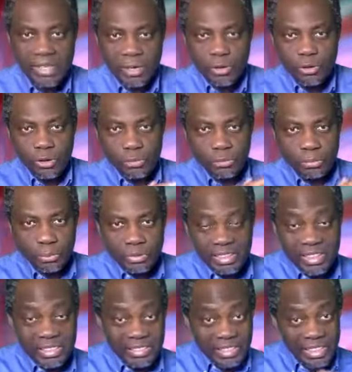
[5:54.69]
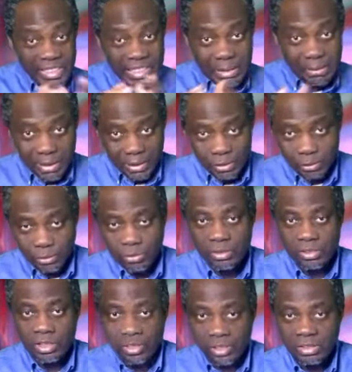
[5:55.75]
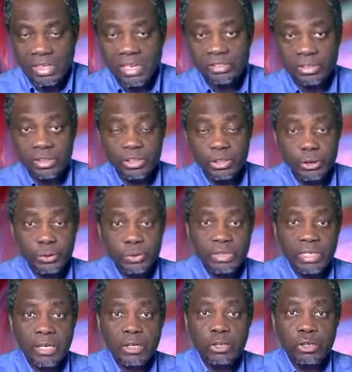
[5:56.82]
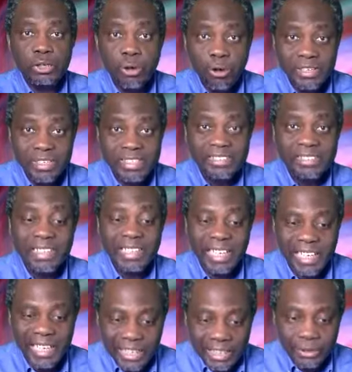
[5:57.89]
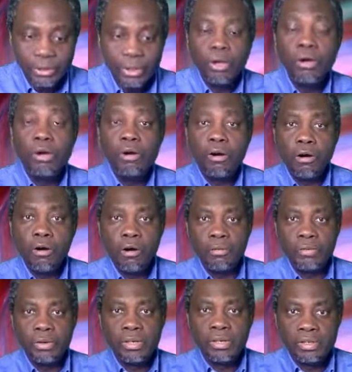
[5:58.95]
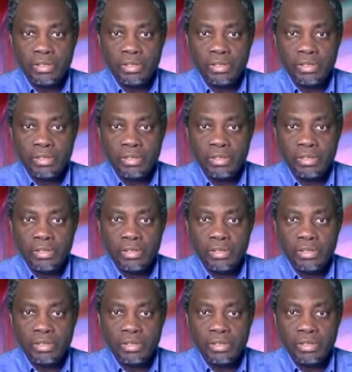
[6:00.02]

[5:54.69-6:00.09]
that God put his image on earth actually shows that God is the king of